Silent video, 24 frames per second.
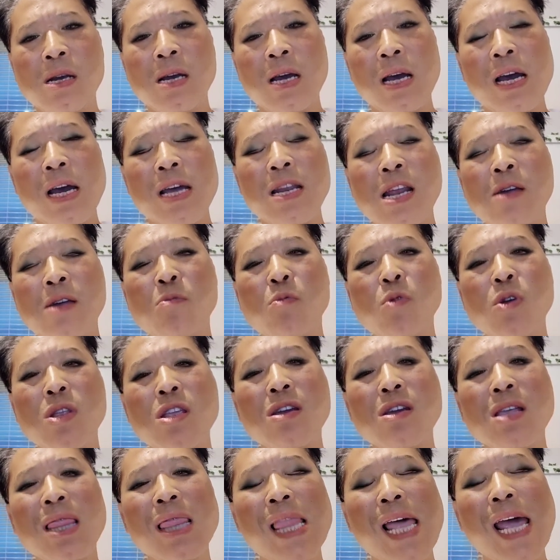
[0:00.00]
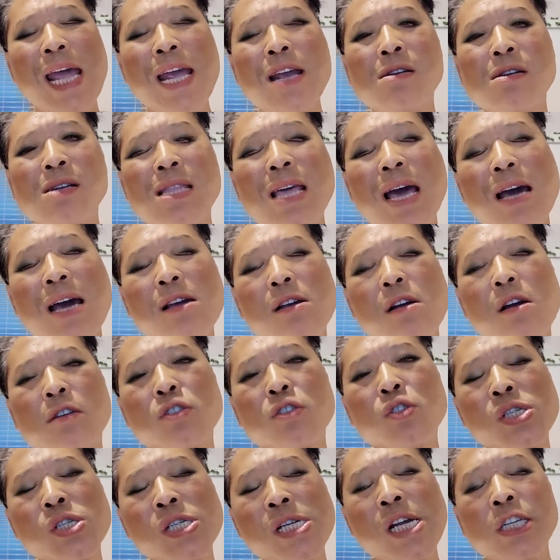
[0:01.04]
And then when you layer that,
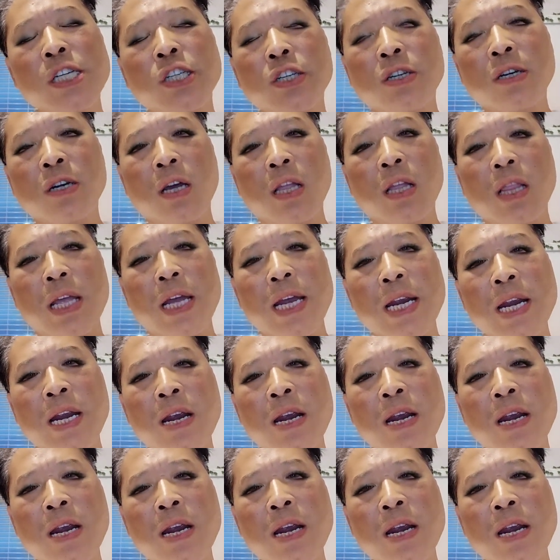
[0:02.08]
traditionally,